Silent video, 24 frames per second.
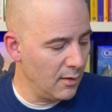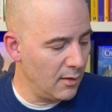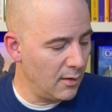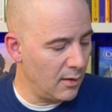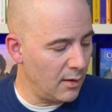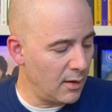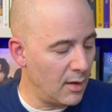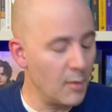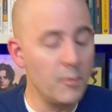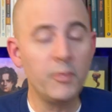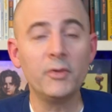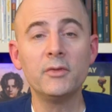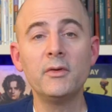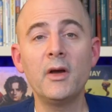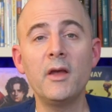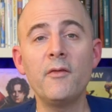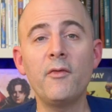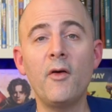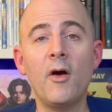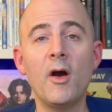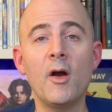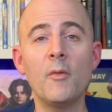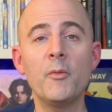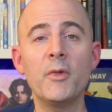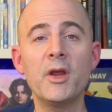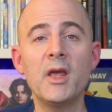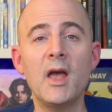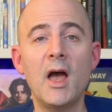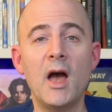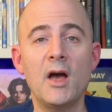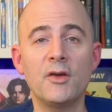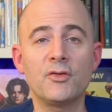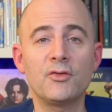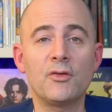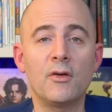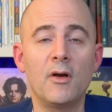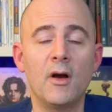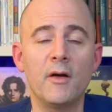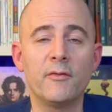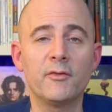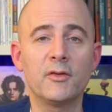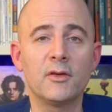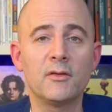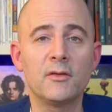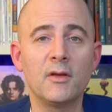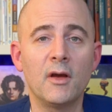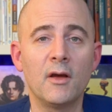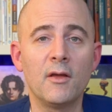I believe Harmony Ashcroft
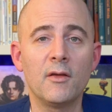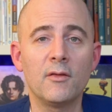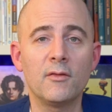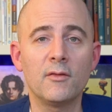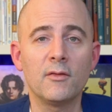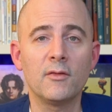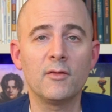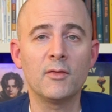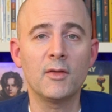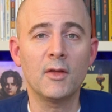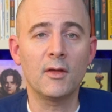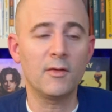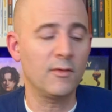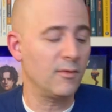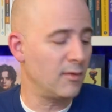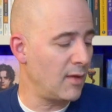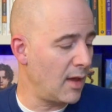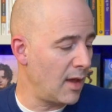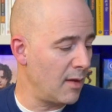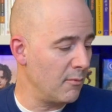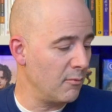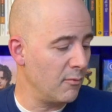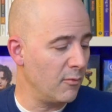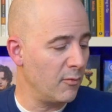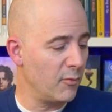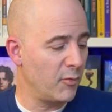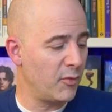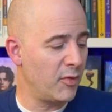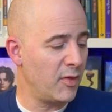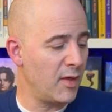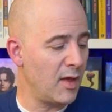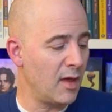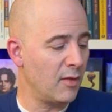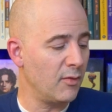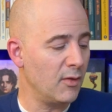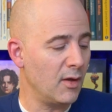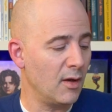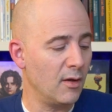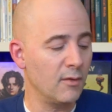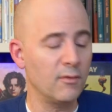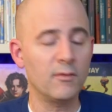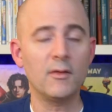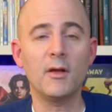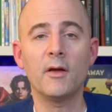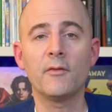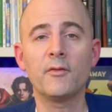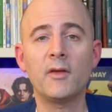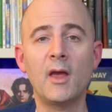does the same thing, the
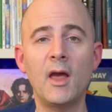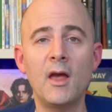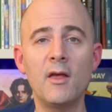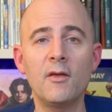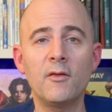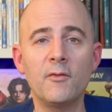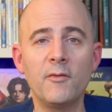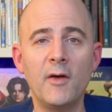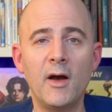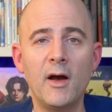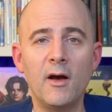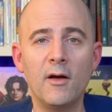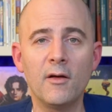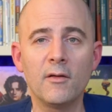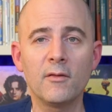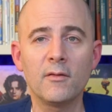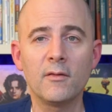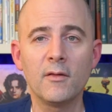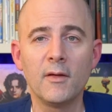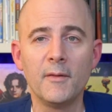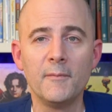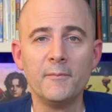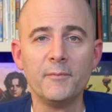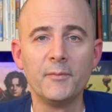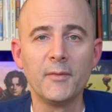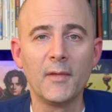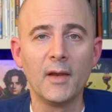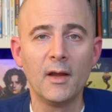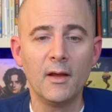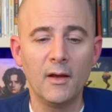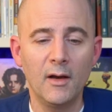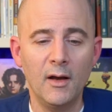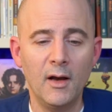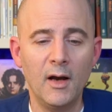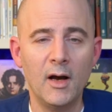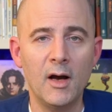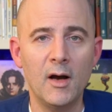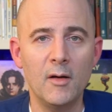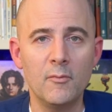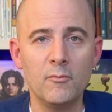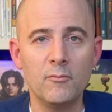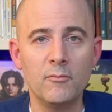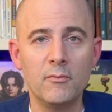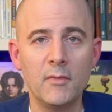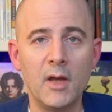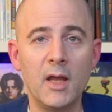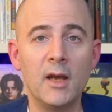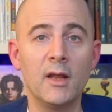Unsolved Case Files,
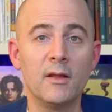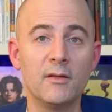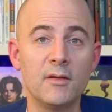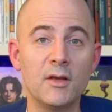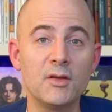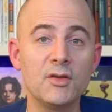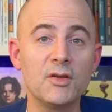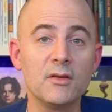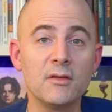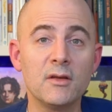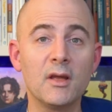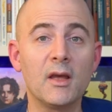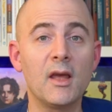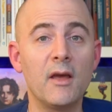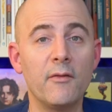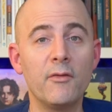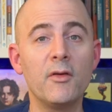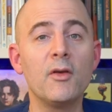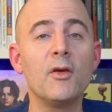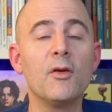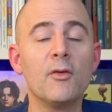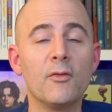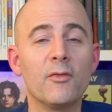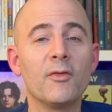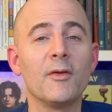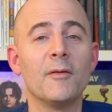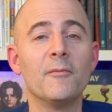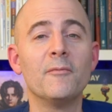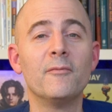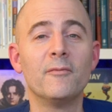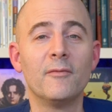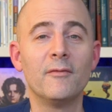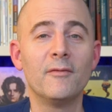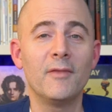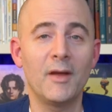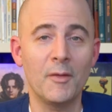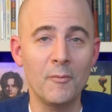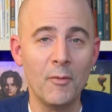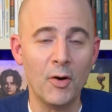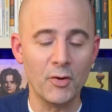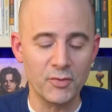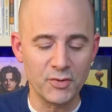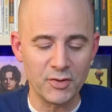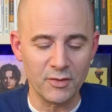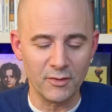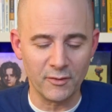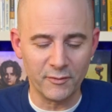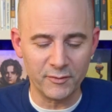in addition to giving you some
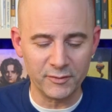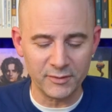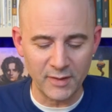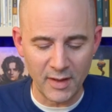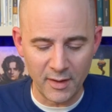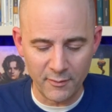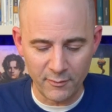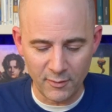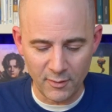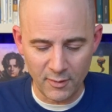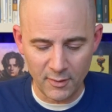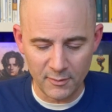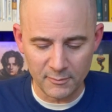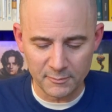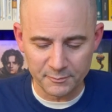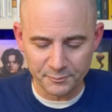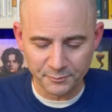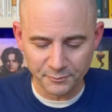emotional flavor.